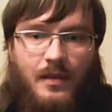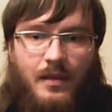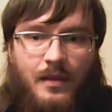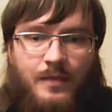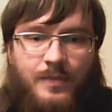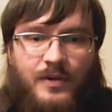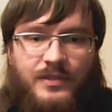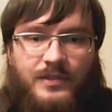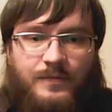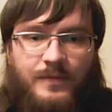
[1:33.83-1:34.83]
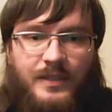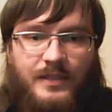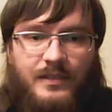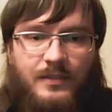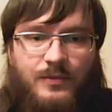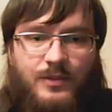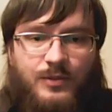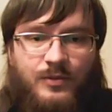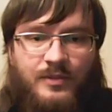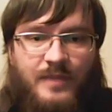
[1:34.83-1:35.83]
Important thing that you need to
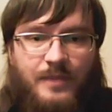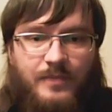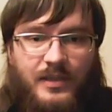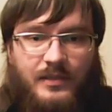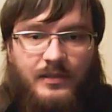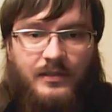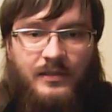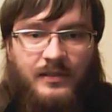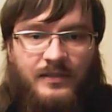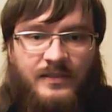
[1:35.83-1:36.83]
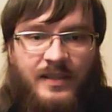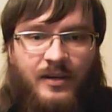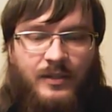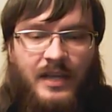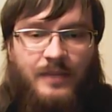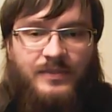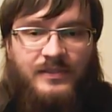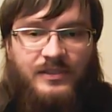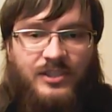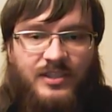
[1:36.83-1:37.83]
remember. Stereotypes
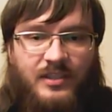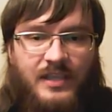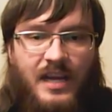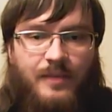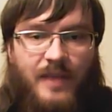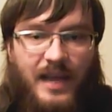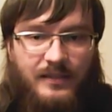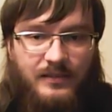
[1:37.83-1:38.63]
generally are bad.